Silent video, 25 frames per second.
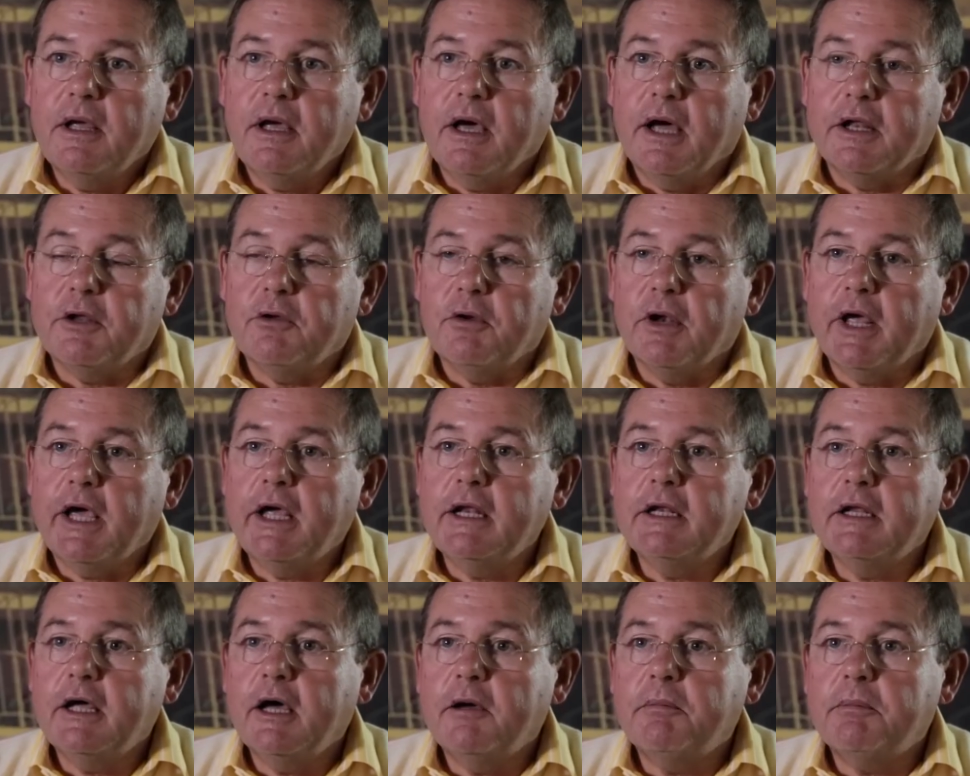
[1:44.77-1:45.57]
And you'll
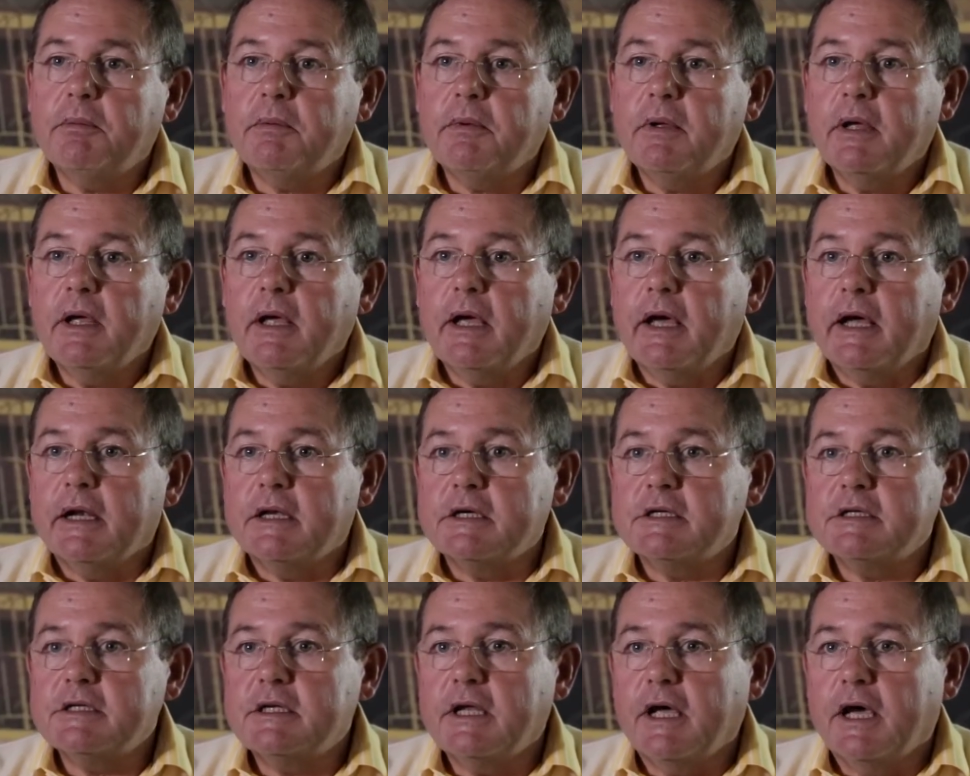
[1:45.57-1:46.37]
end up at
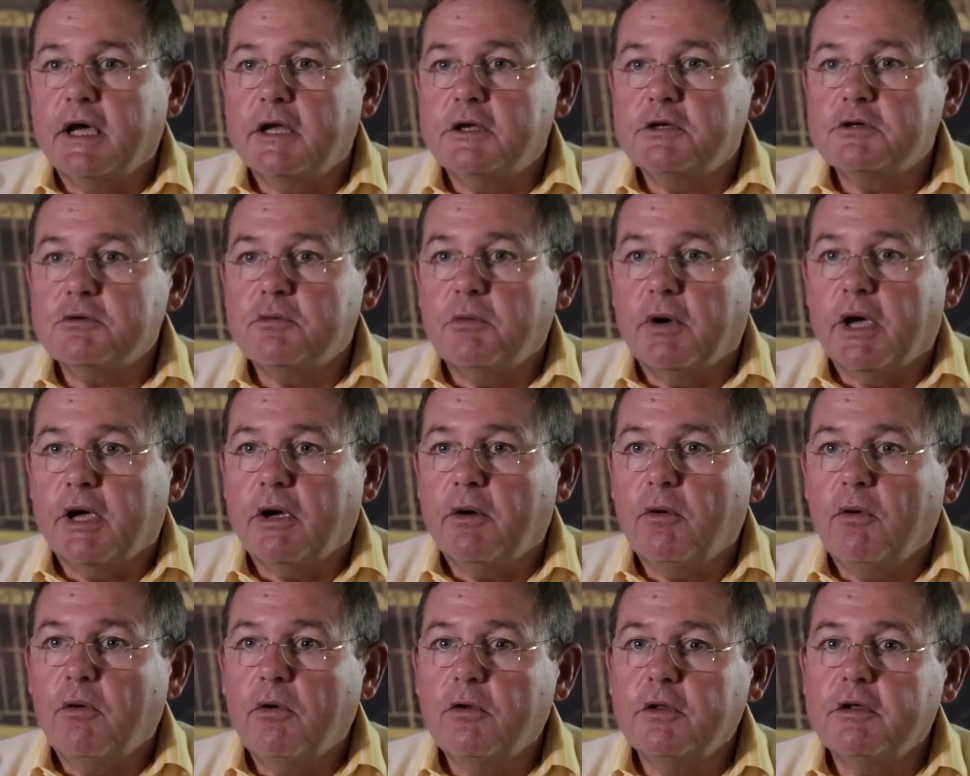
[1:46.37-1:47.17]
a stage where
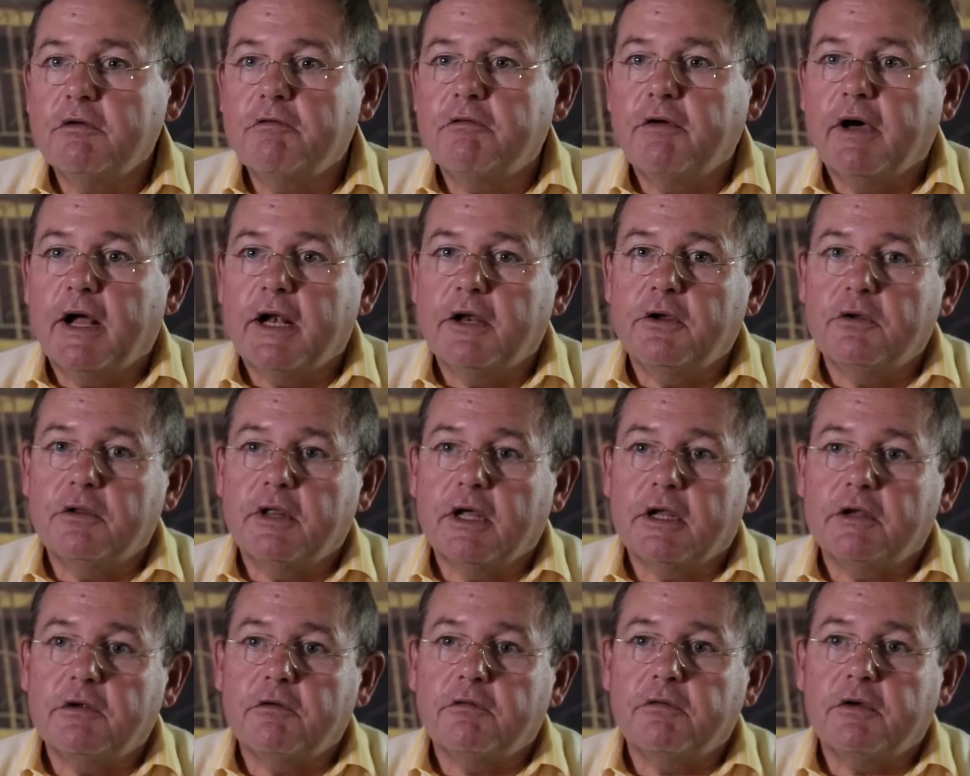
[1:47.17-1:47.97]
all the value
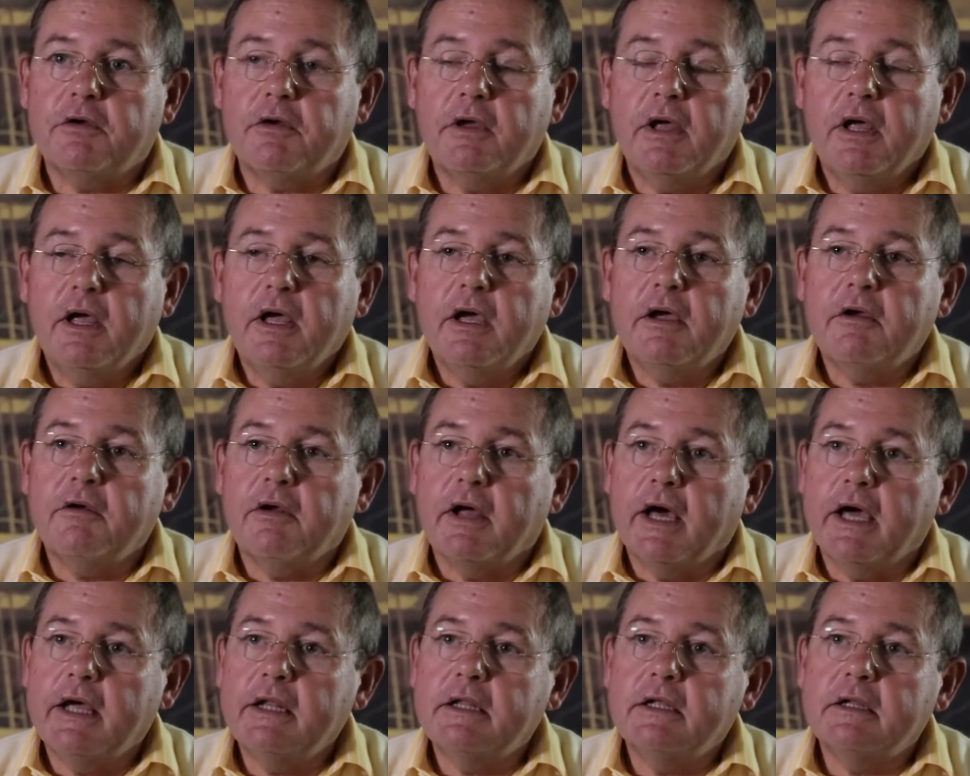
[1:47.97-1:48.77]
that you've
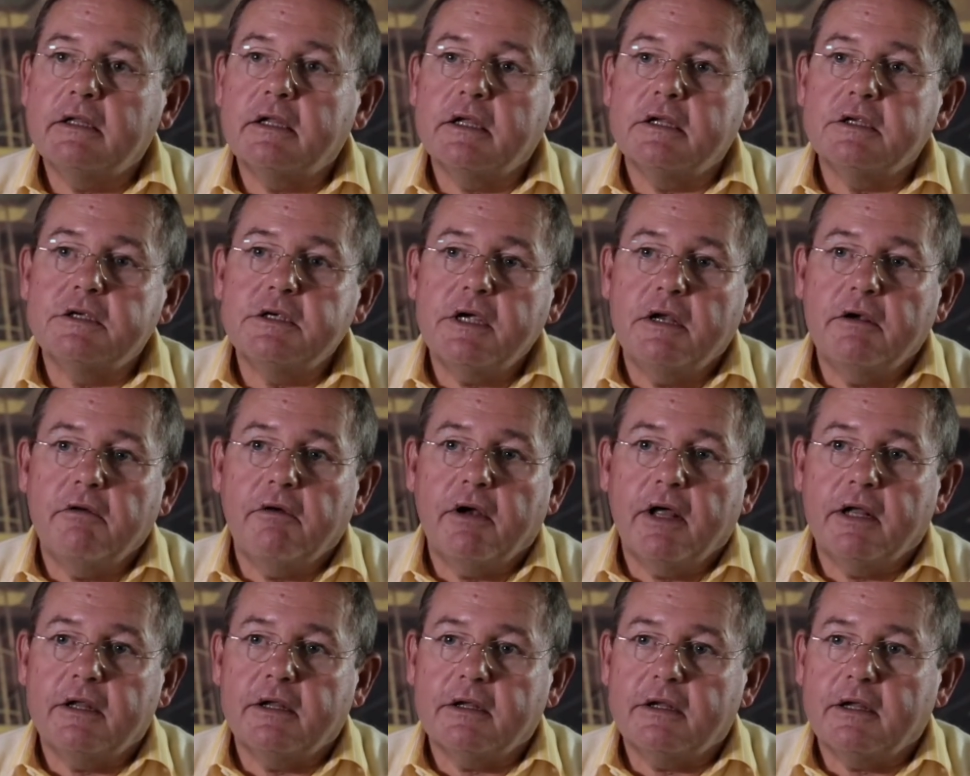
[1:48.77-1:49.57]
created and
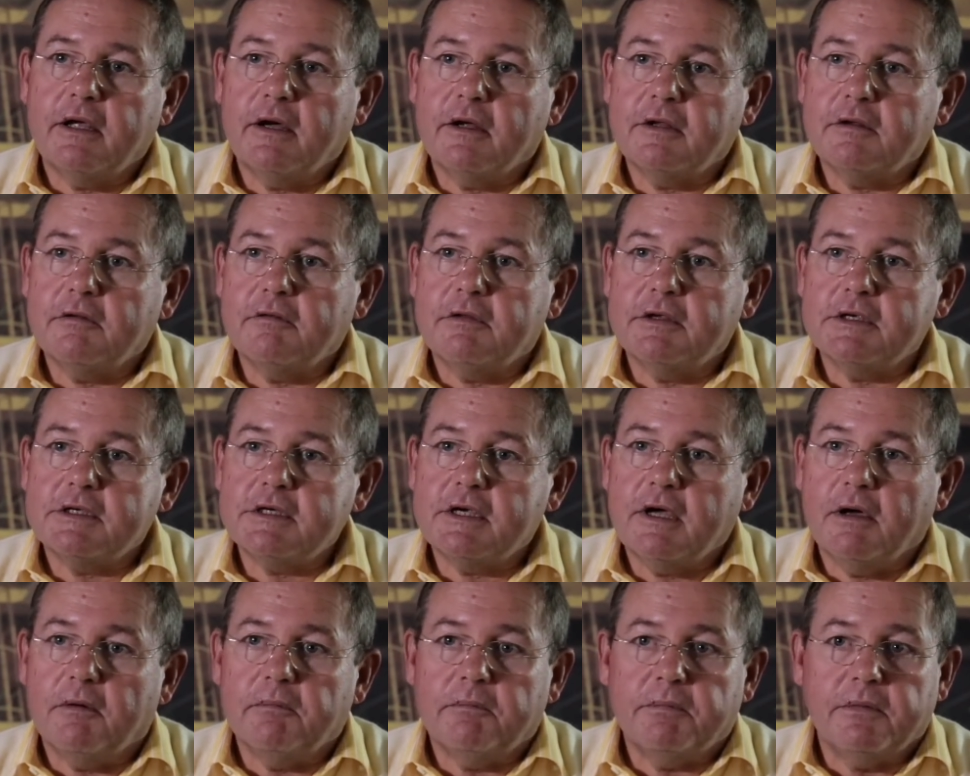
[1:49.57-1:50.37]
generated out of this
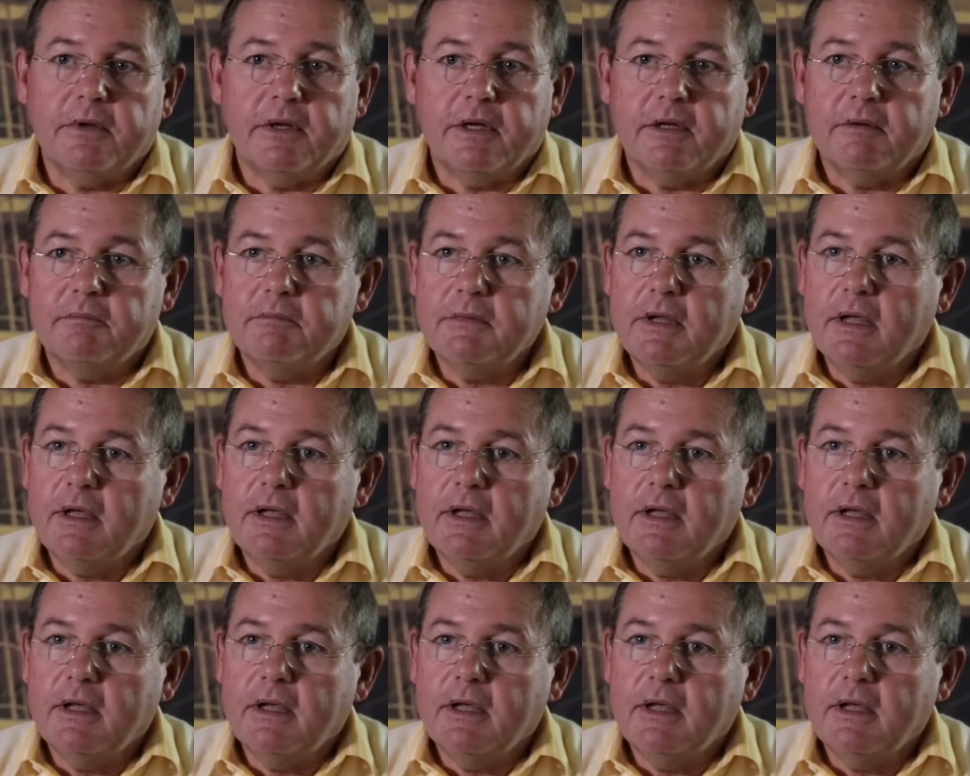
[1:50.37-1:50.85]
company